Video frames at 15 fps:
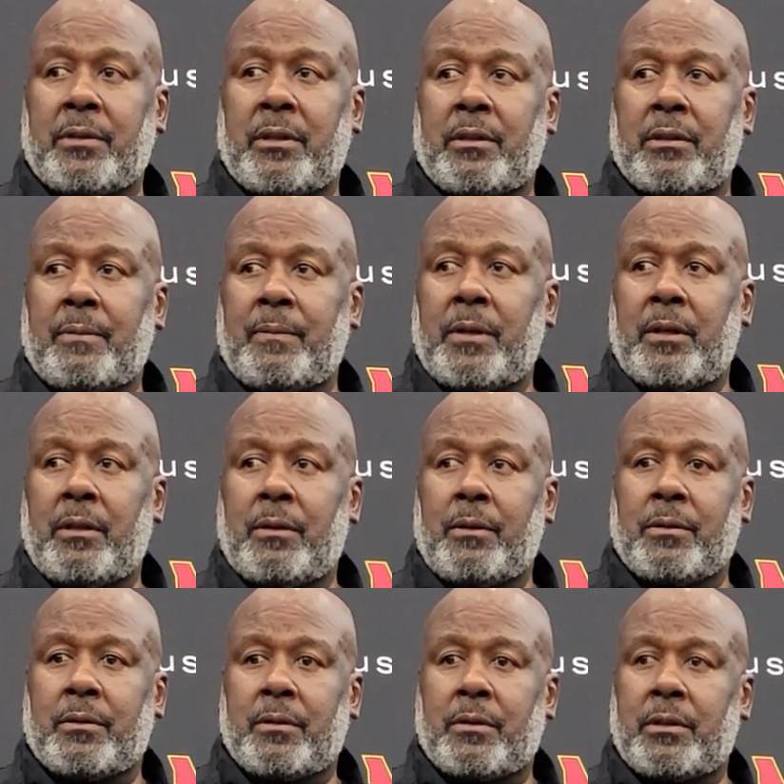and to me,
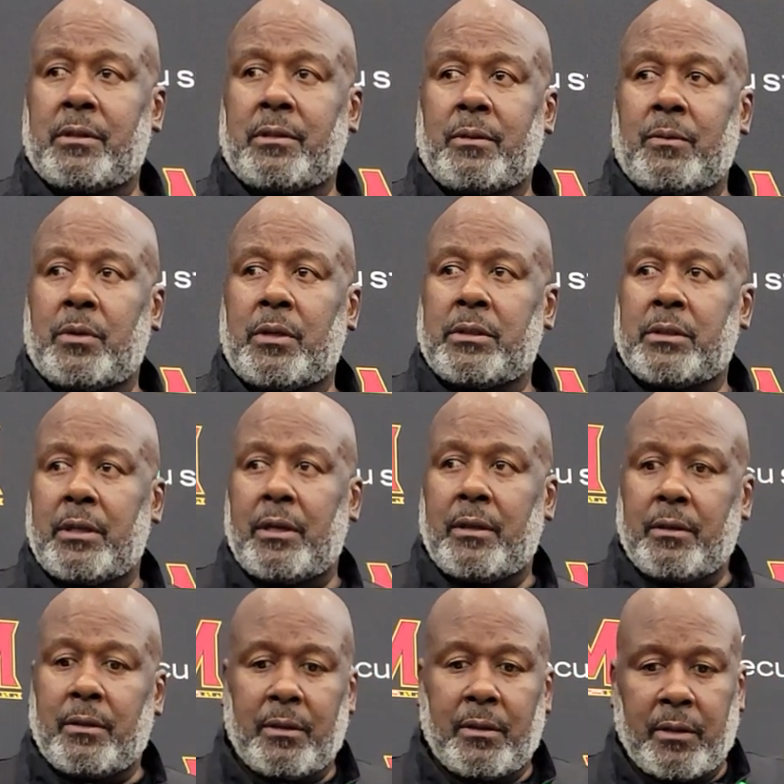those are just the ones that
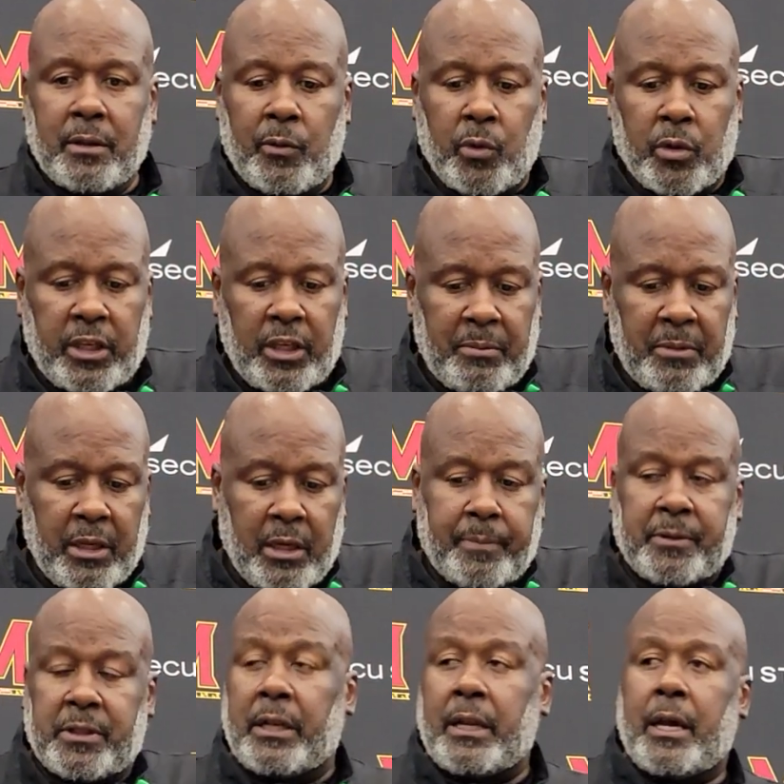will keep me
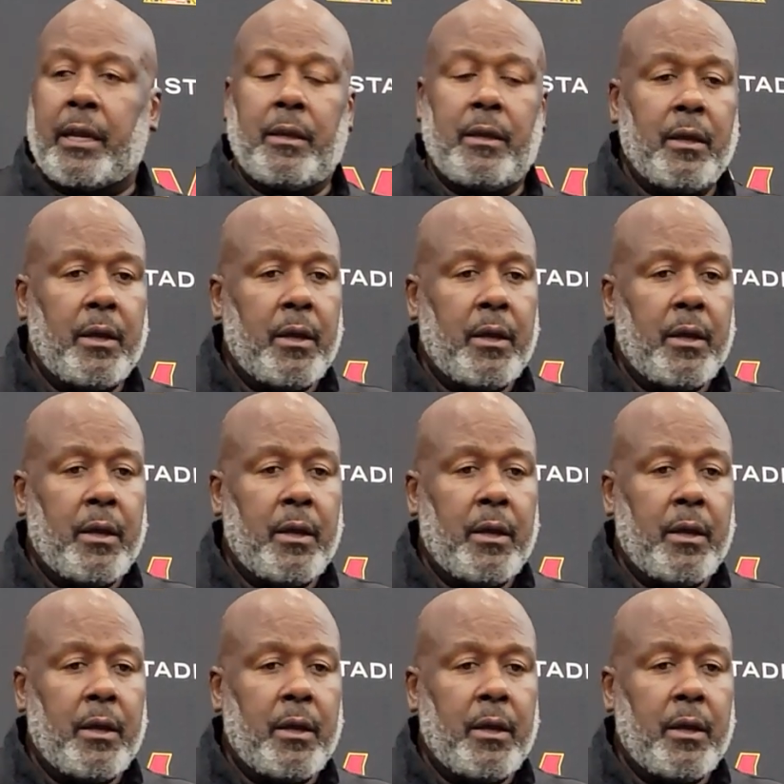up tonight.